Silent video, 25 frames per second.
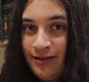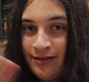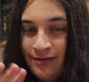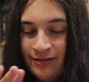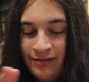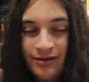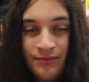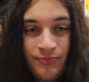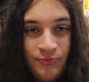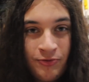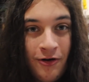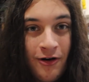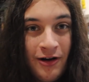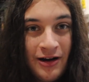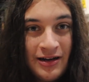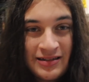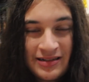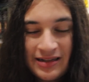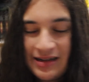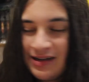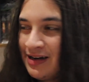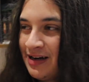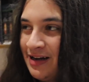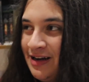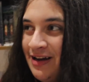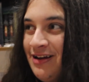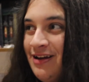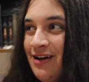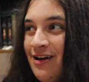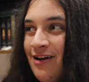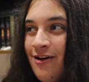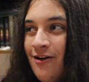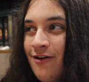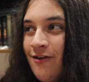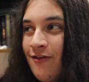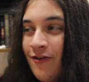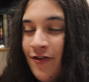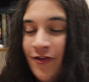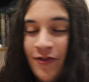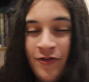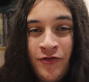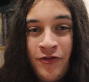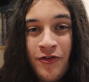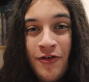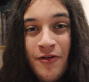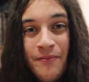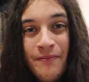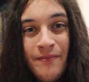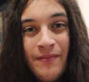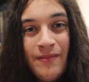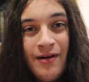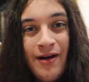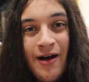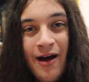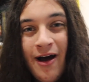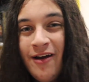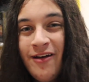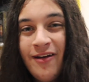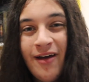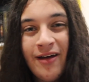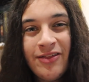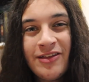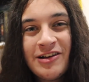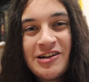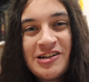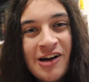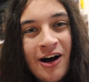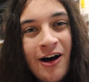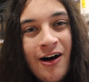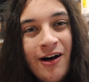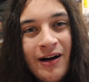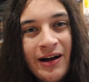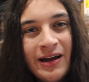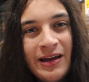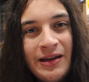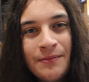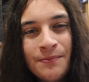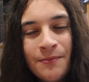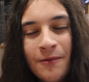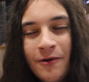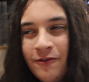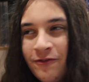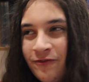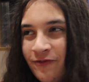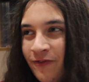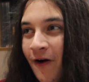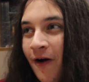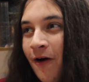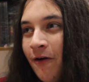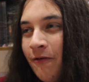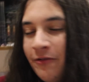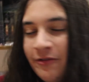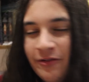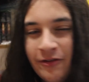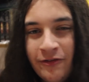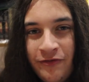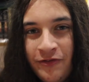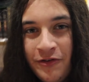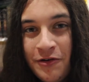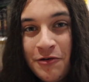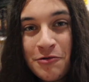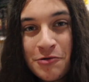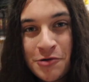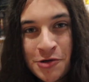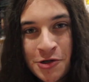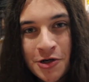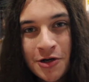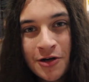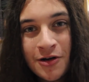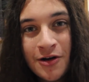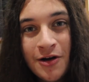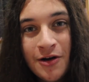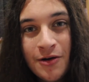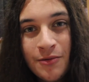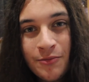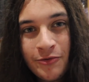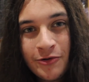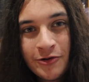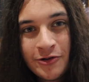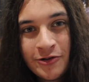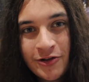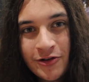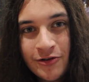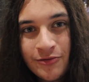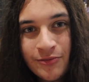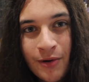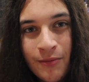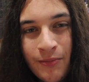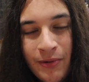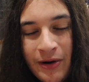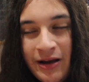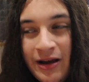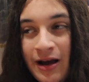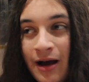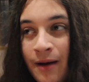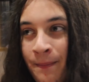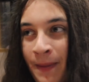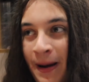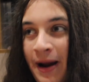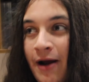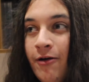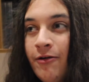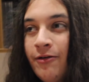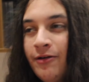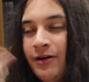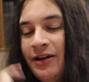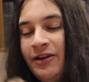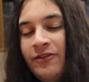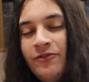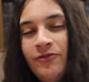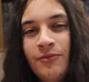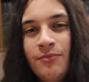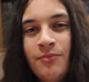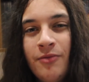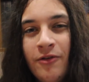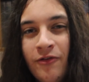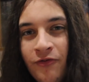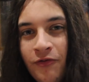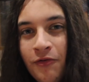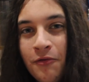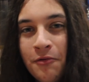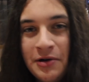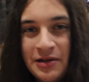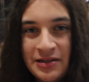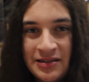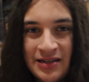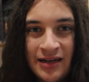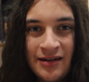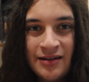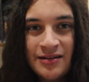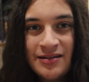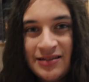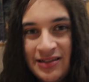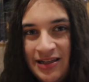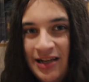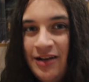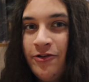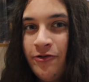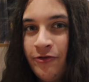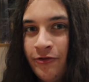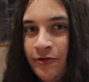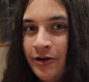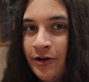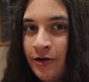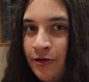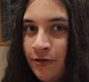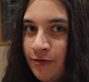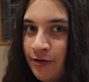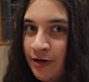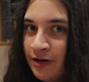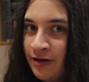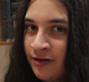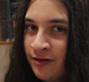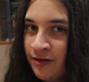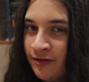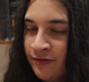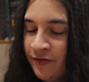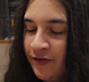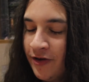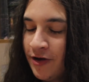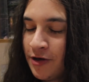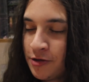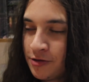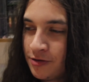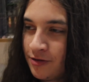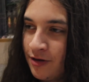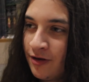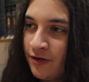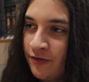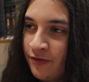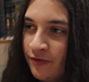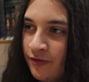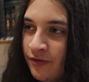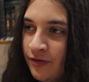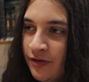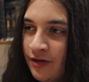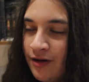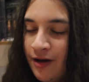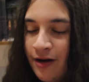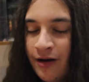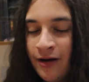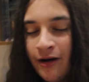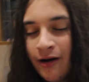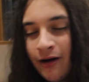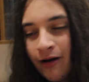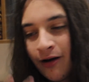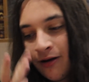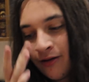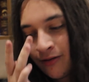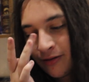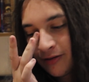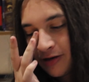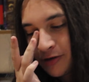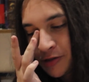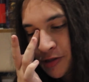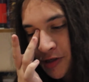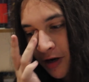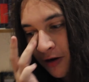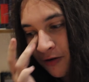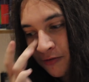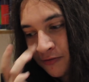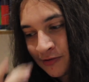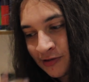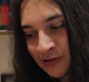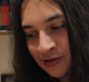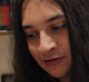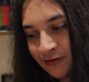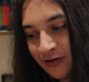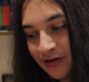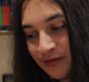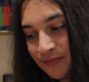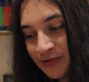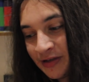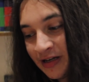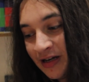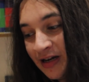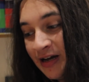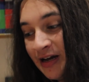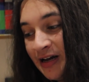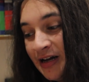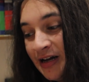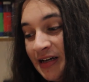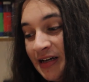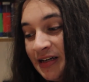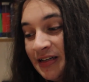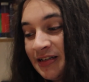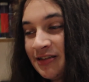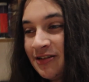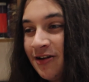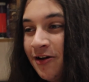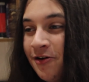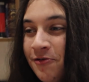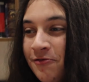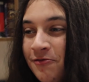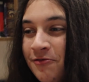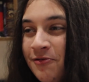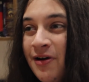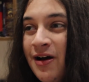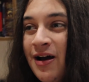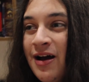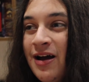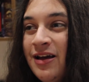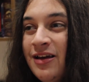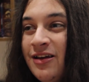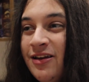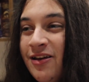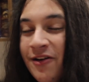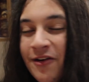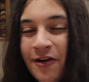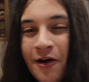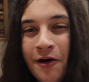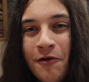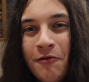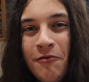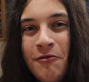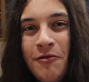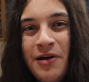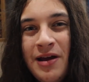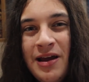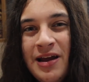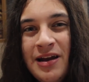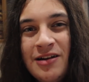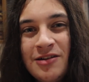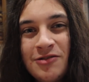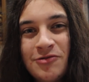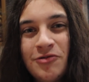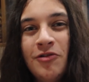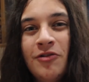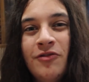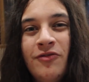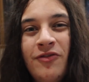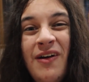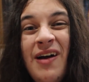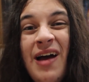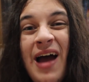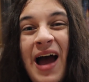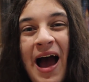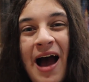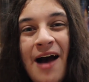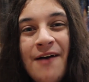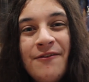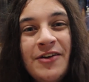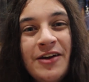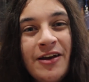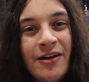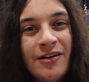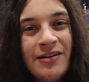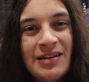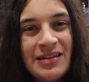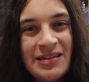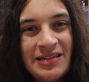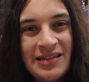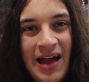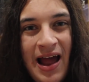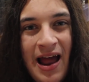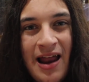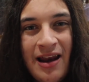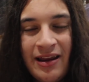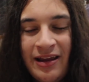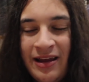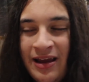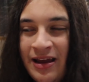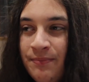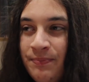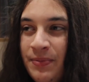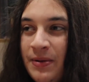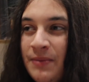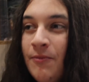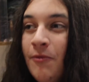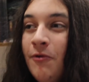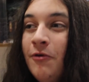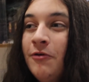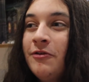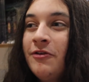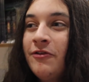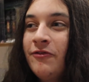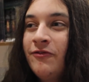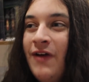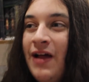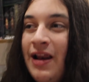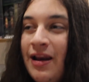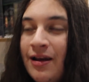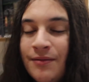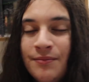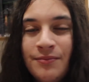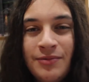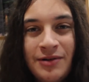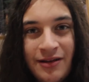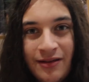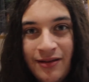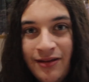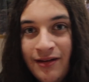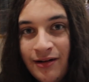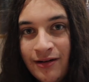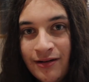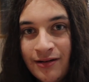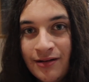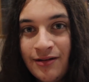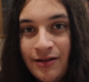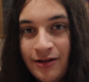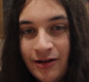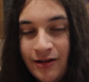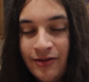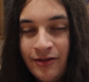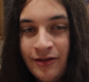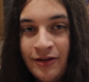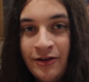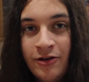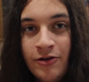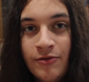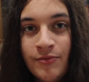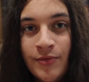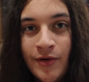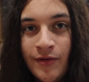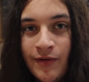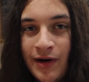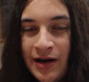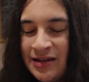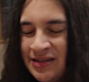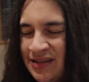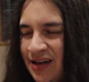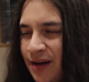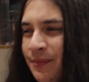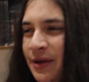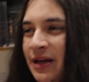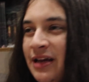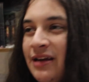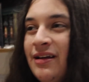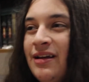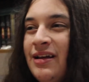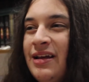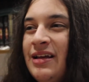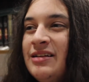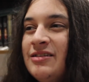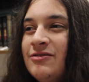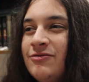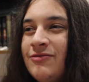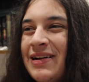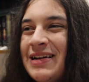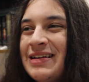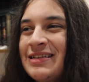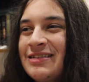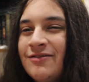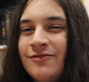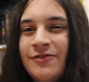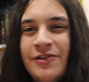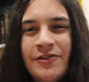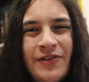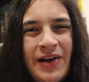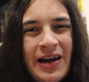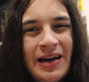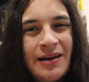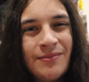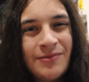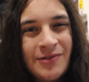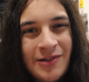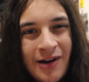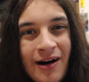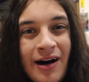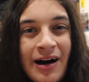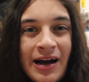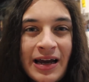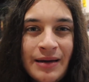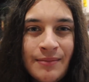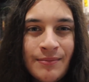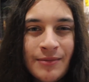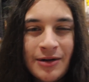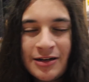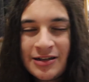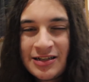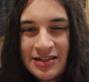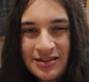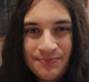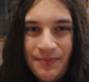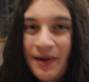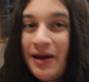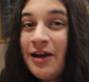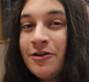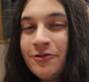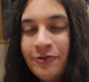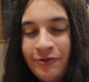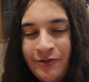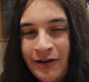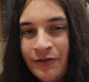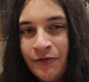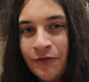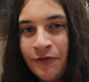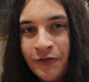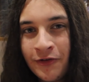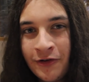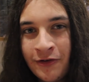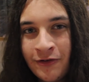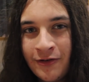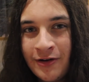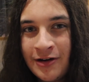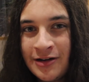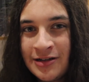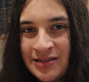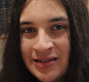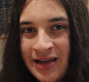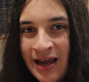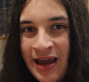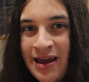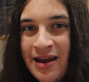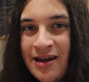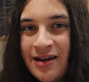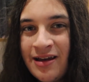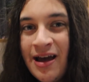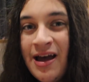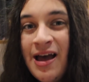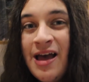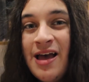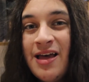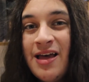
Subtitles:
surprisingly, from another time, far in the future, presumably, apparently from the 42nd century, according to the first draft of An Unearthly Child script. So, you know, he'd sort of have an understanding. He'd be more developed than the human race. I mean, his race have developed time and space travel, for Christ's sake.